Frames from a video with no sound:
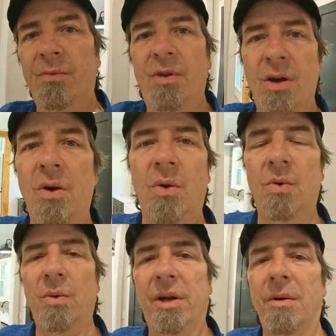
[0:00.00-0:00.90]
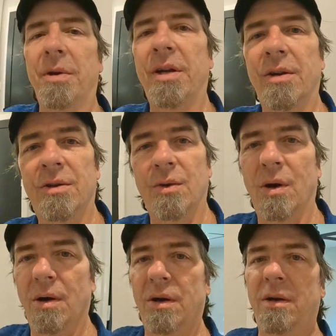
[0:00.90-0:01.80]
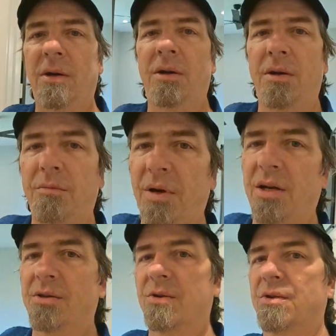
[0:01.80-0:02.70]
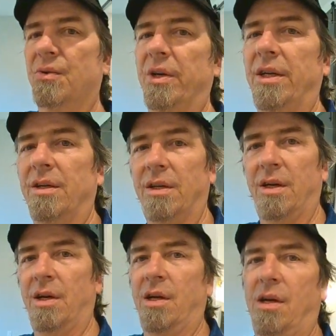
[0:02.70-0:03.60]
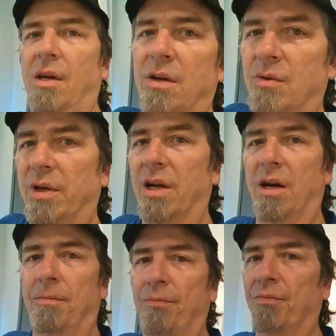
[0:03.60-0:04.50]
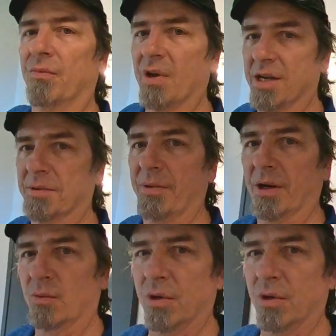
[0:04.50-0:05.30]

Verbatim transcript: So when we come in here to our master suite, we come nice big